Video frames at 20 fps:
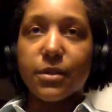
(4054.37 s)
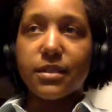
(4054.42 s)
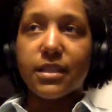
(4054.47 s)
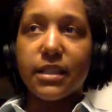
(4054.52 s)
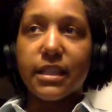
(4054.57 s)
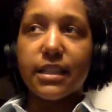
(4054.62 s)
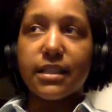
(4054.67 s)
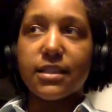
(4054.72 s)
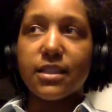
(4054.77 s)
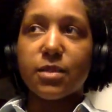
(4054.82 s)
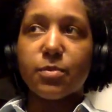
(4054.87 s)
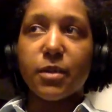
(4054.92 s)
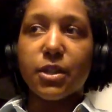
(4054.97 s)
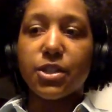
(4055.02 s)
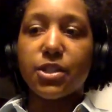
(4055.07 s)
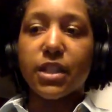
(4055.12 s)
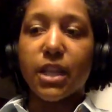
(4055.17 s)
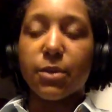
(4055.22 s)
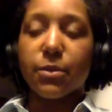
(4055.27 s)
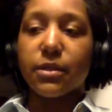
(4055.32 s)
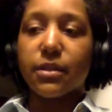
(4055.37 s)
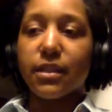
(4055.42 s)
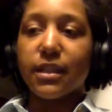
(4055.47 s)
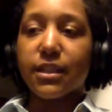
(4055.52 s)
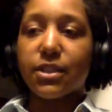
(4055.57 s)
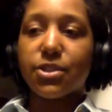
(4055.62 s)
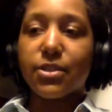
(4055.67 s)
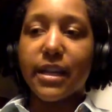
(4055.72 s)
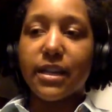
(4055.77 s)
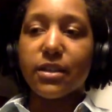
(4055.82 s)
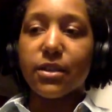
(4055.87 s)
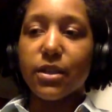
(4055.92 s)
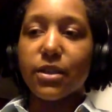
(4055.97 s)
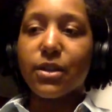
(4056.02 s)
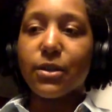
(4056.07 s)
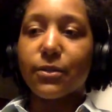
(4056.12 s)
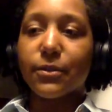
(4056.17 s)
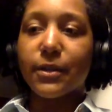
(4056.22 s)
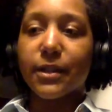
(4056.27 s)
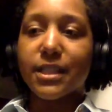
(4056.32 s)
Diggins especially, I would like try to
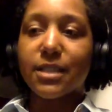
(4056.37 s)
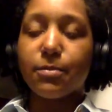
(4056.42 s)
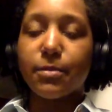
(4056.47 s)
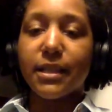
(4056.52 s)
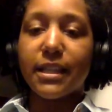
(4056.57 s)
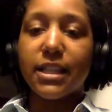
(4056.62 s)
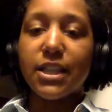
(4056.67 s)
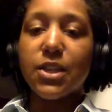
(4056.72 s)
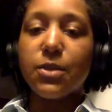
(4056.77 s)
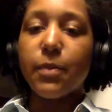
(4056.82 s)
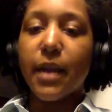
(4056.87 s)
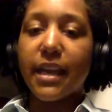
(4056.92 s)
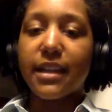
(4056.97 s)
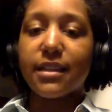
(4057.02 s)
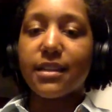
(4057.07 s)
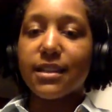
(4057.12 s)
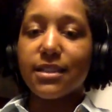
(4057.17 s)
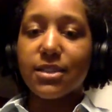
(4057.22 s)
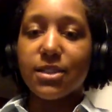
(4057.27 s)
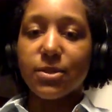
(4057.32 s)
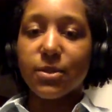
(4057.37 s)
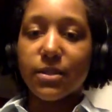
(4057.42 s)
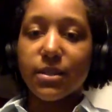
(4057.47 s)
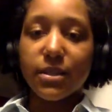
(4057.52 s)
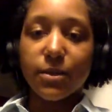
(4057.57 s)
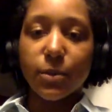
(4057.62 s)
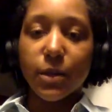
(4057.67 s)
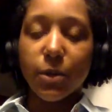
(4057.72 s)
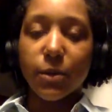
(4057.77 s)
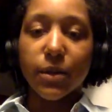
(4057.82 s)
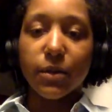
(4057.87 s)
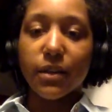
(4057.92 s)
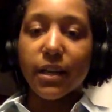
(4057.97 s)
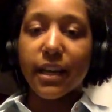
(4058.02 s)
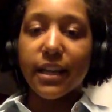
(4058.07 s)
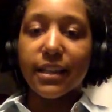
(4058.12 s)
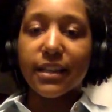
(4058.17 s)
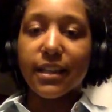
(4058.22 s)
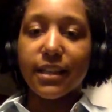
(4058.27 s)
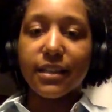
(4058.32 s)
over-explain humanity to her while we were
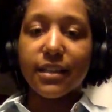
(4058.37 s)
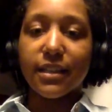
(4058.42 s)
hiking